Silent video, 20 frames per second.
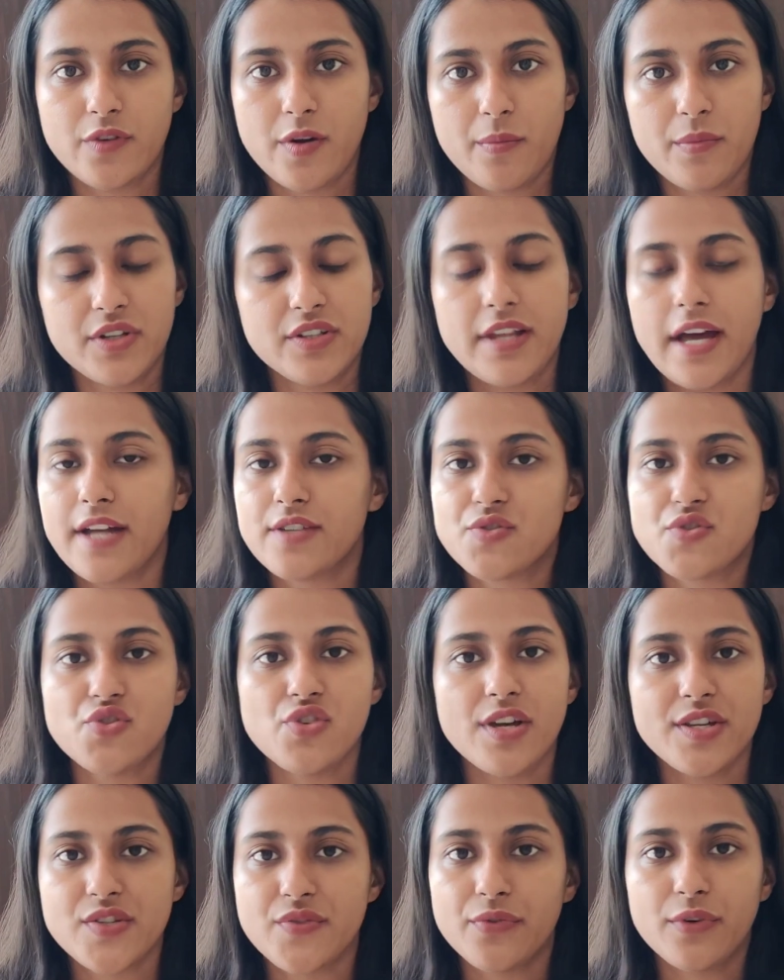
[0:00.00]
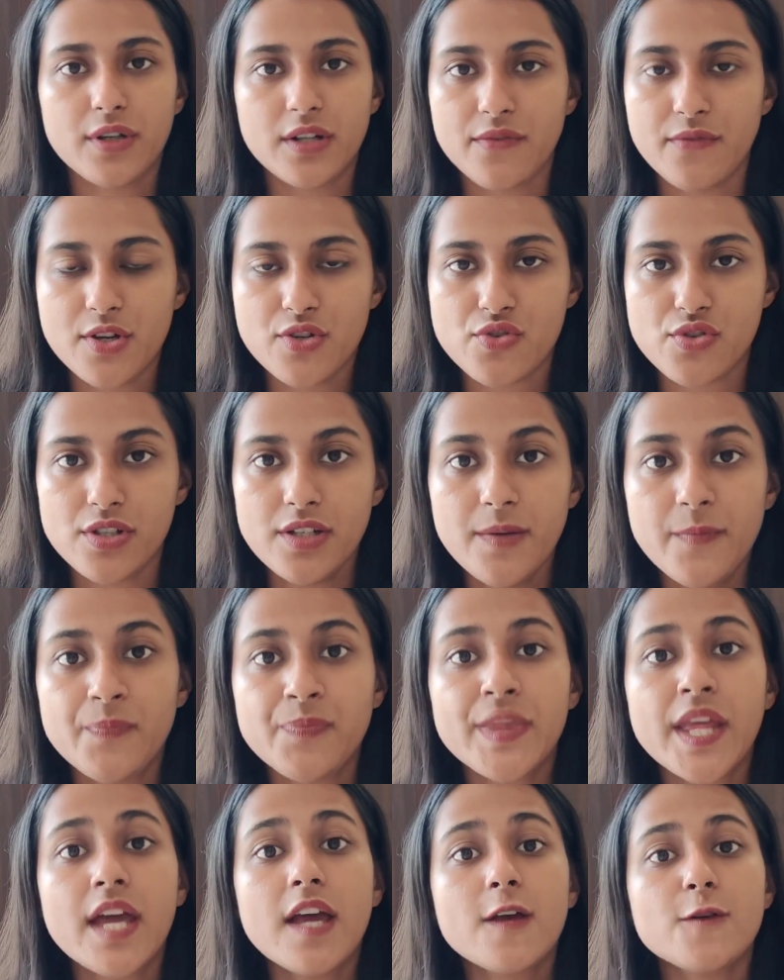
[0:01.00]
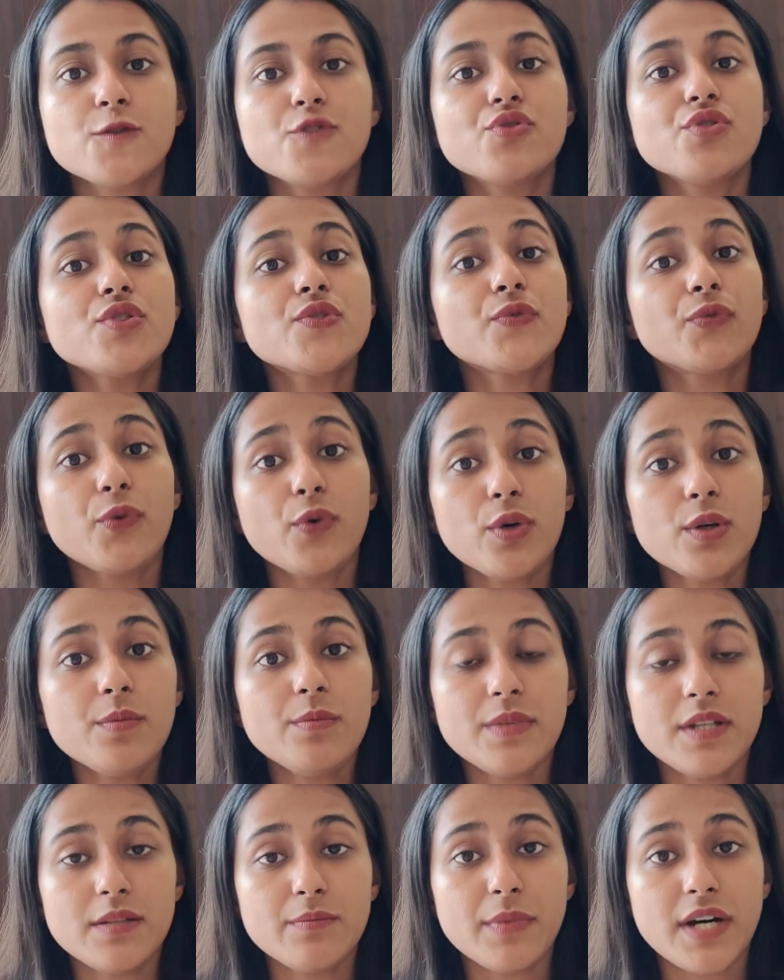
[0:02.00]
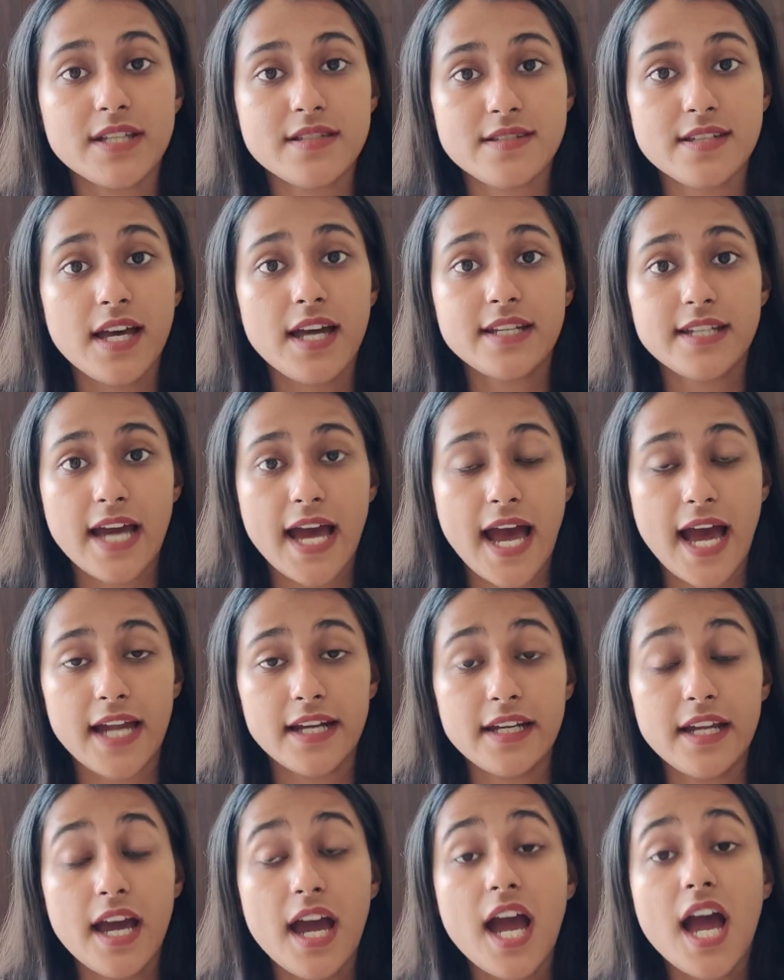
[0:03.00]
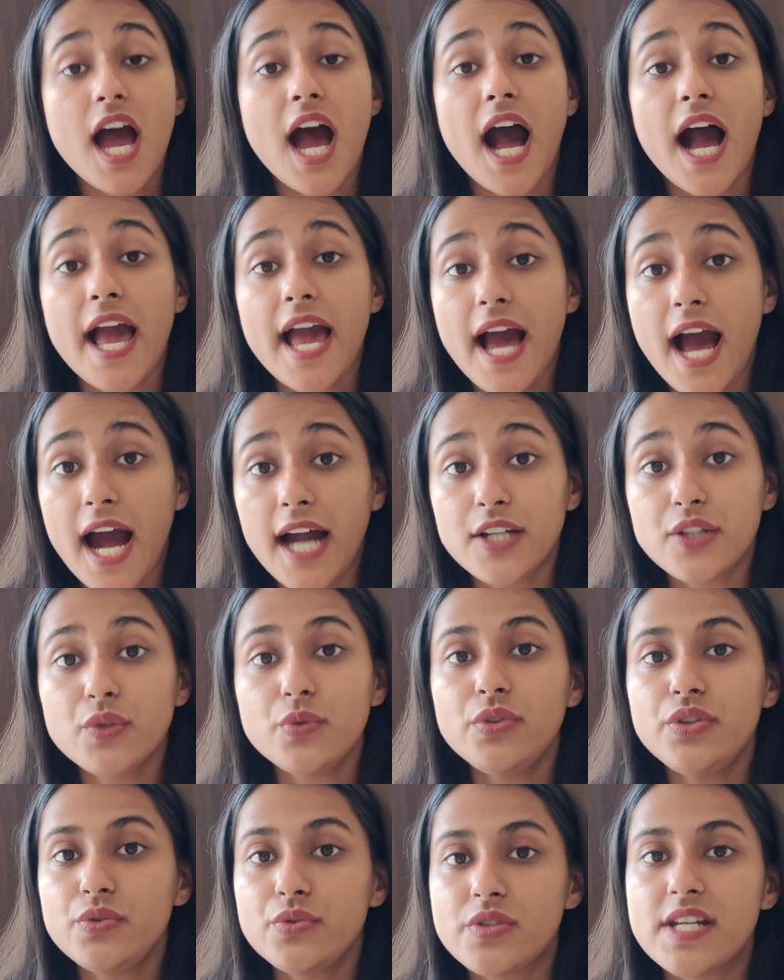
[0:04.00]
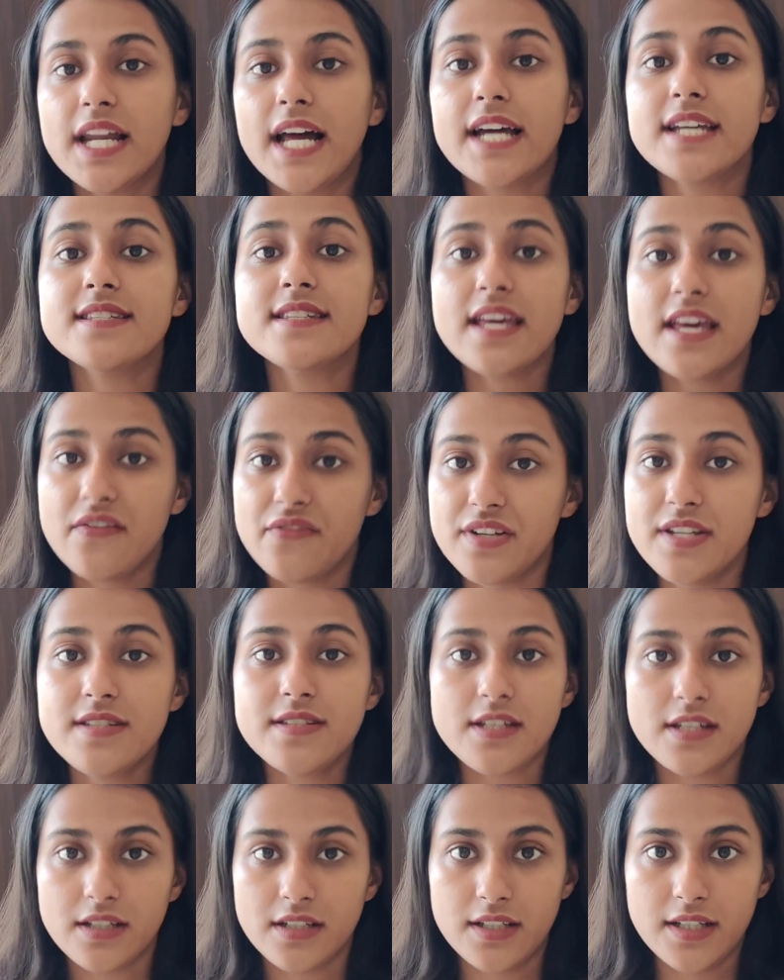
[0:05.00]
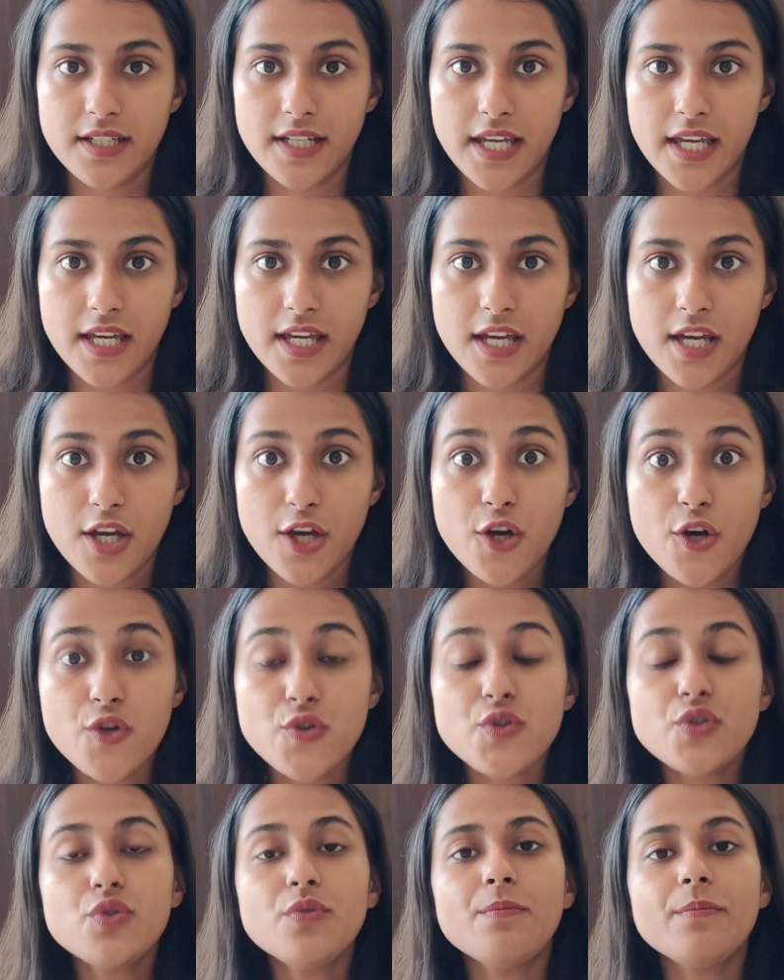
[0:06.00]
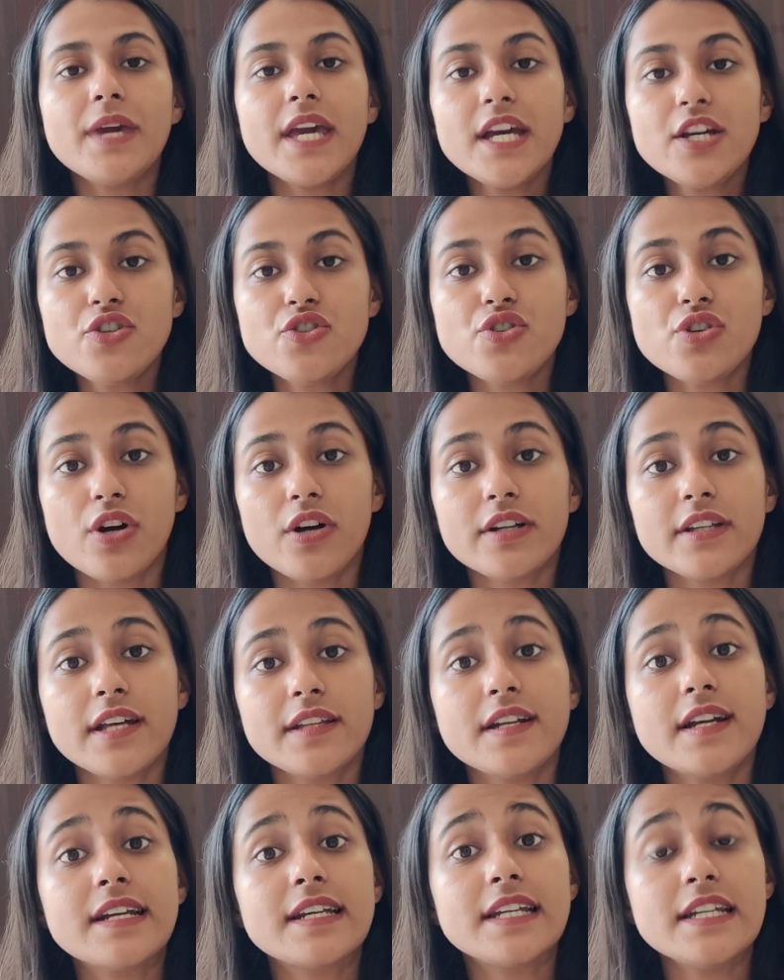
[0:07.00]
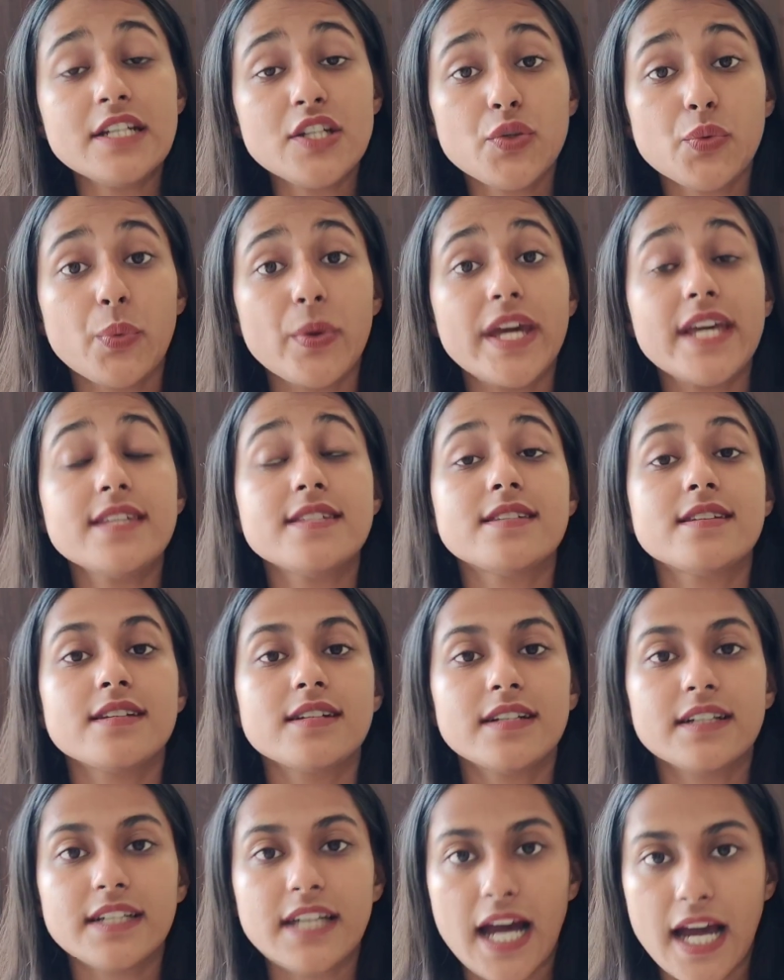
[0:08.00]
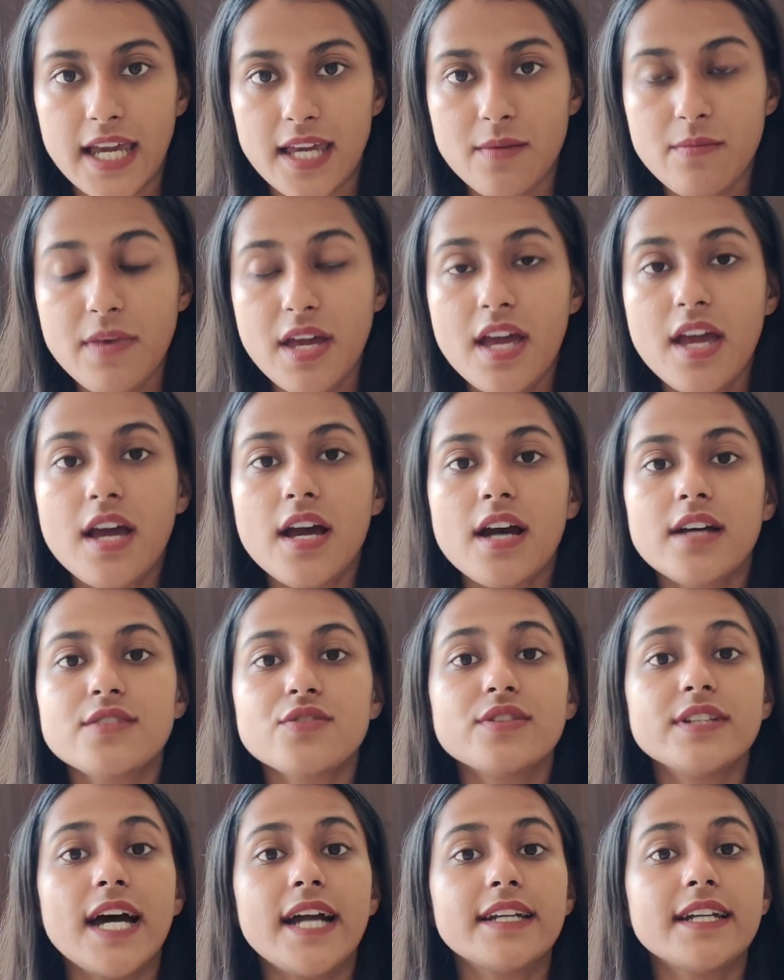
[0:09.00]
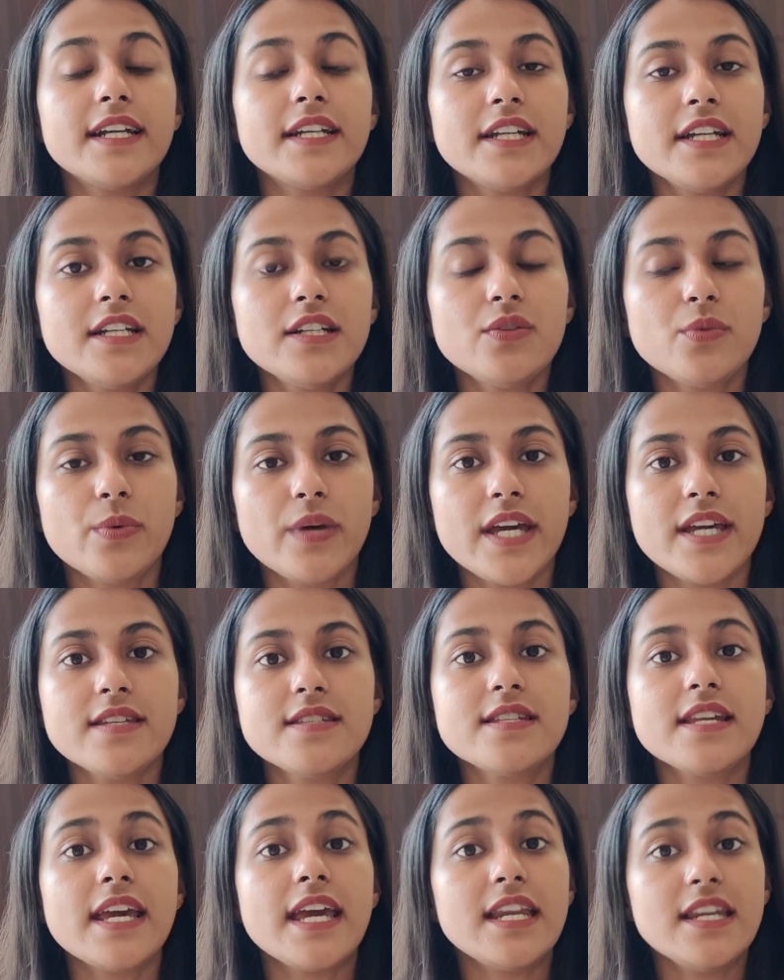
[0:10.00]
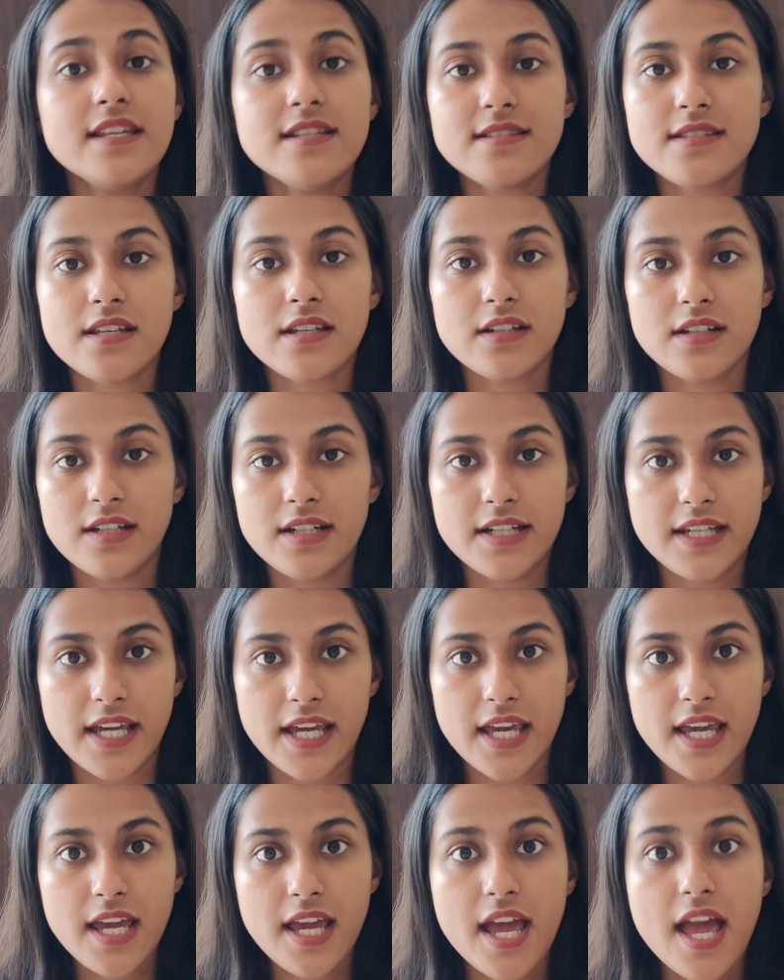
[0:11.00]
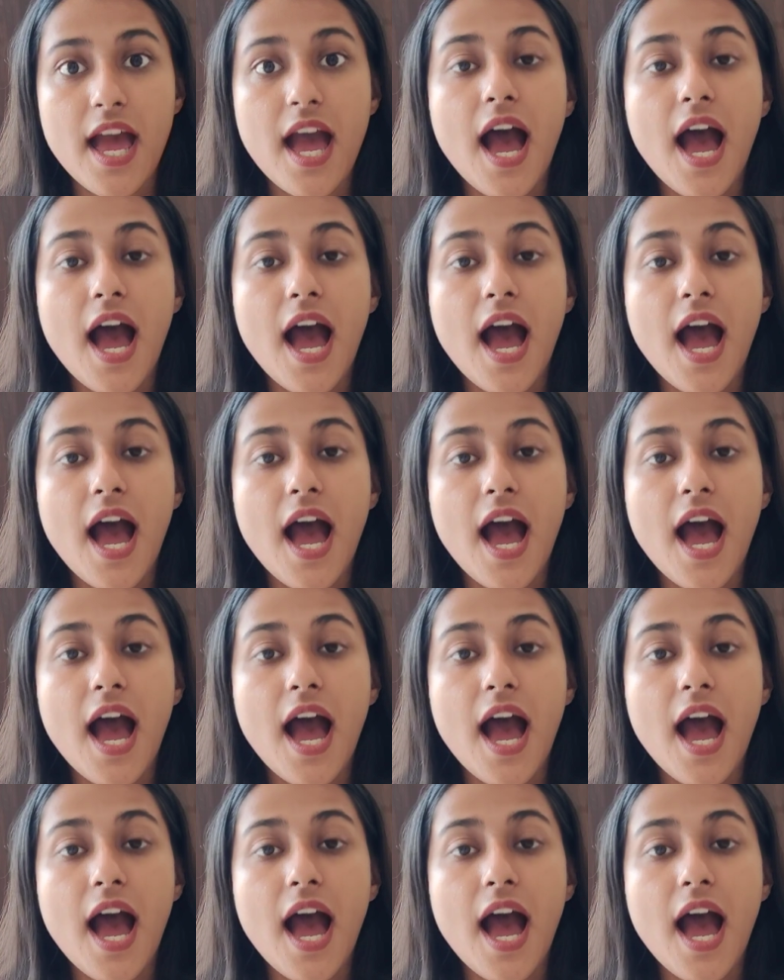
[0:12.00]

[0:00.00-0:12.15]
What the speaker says: November, that's just for revision. So just 4 months at hand, I had to utilize every single day. So to make sure that I didn't waste time, so that I didn't waste any single day,